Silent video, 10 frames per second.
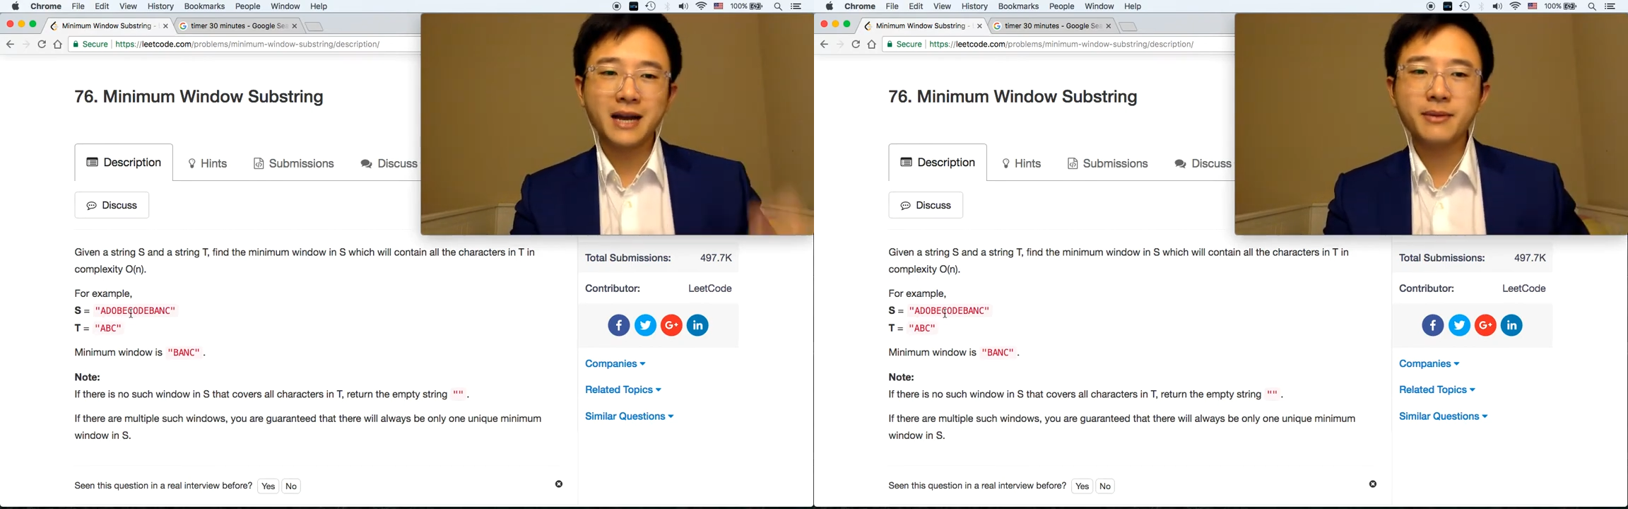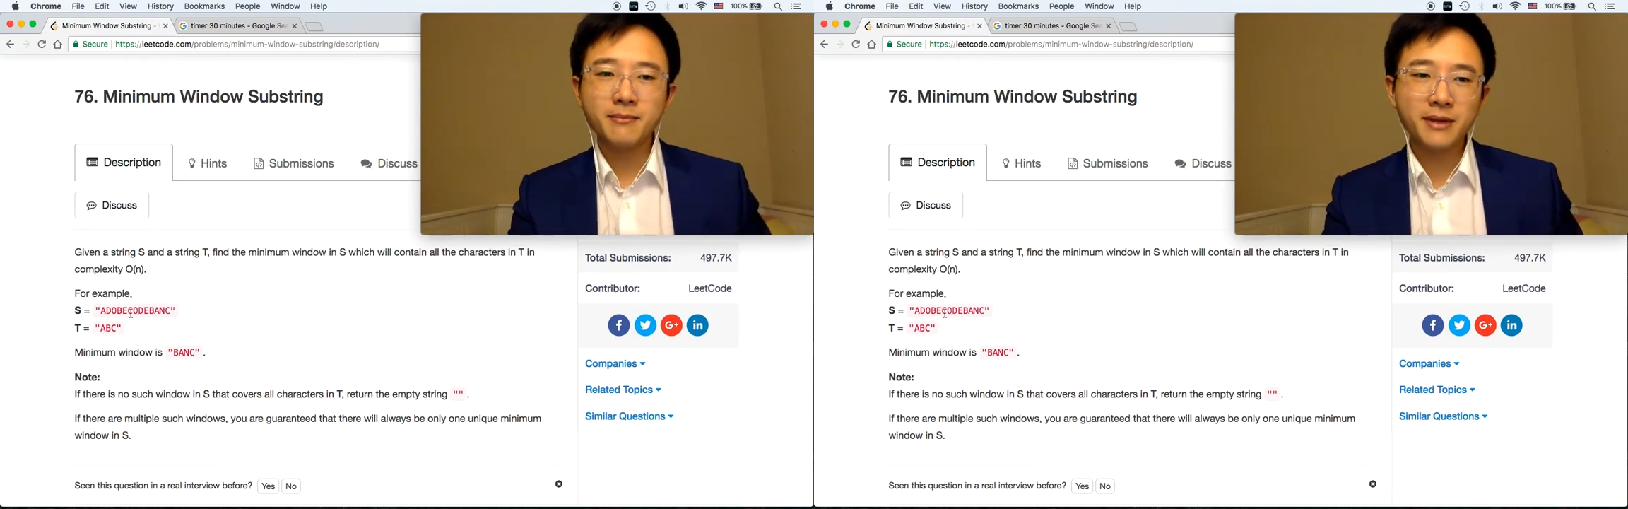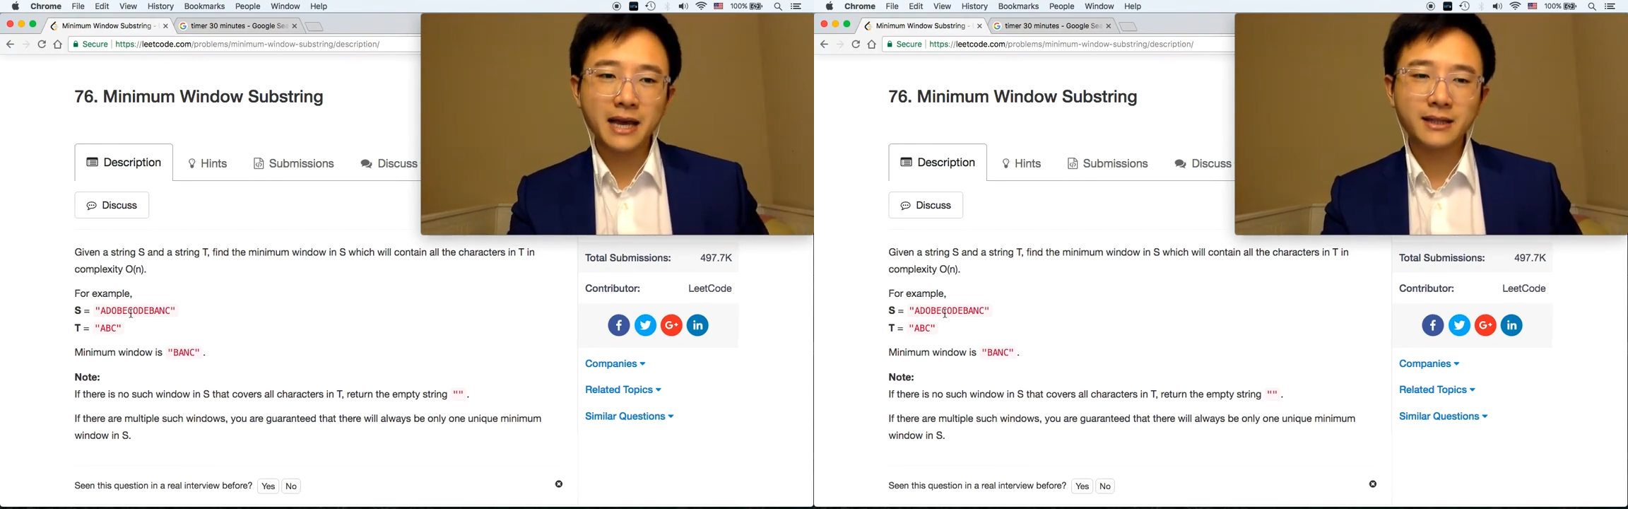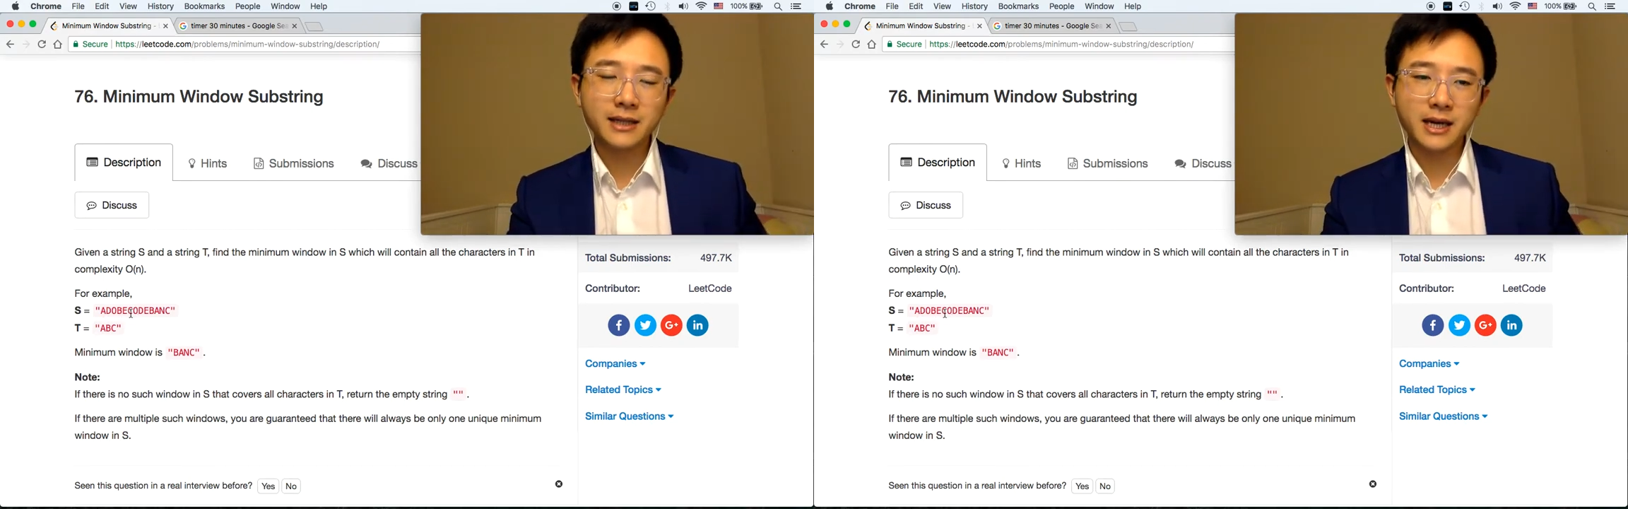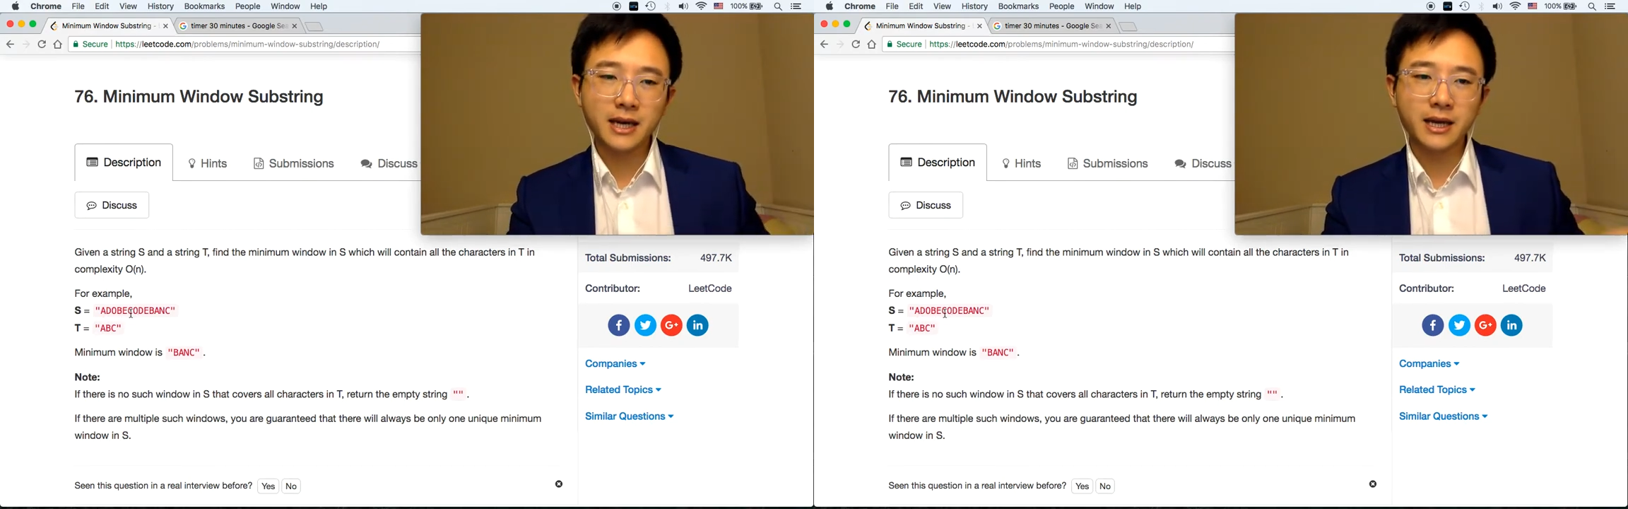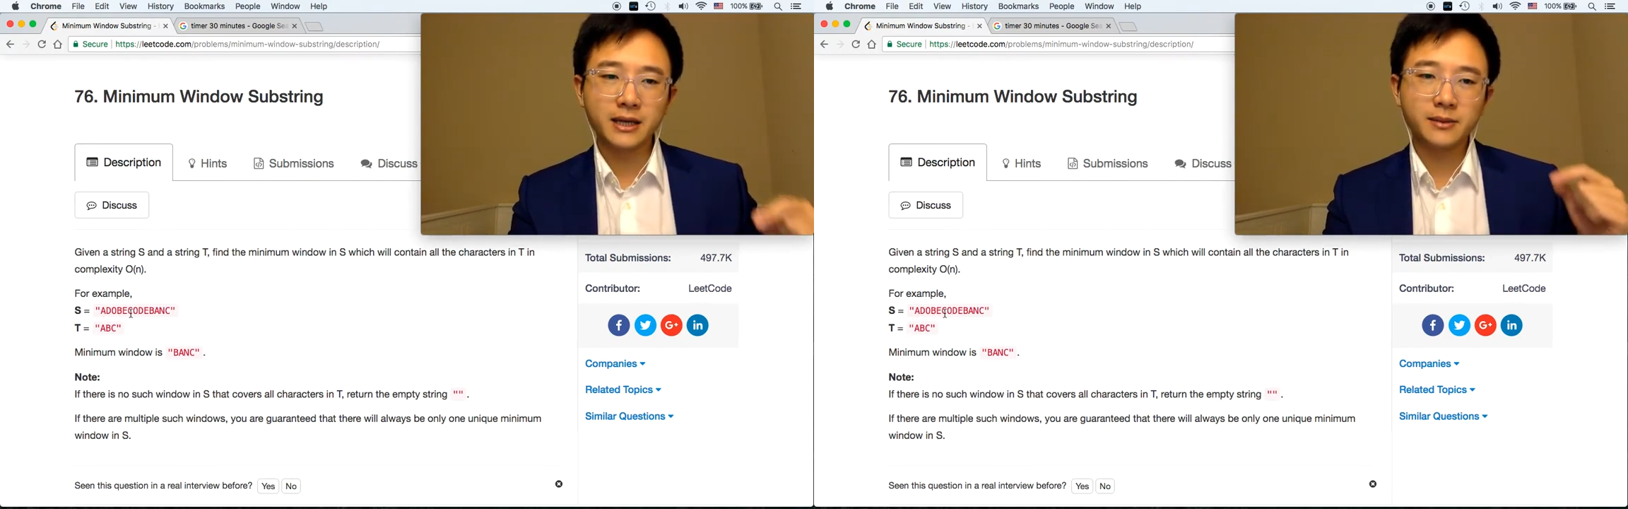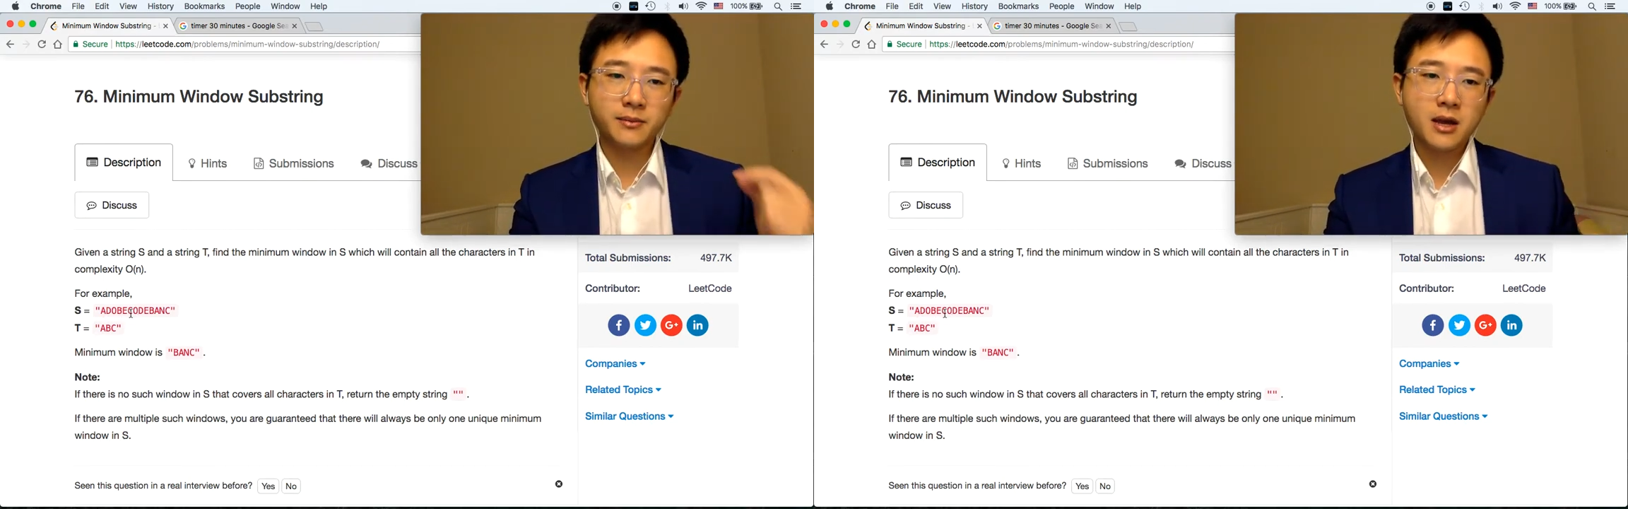complexity is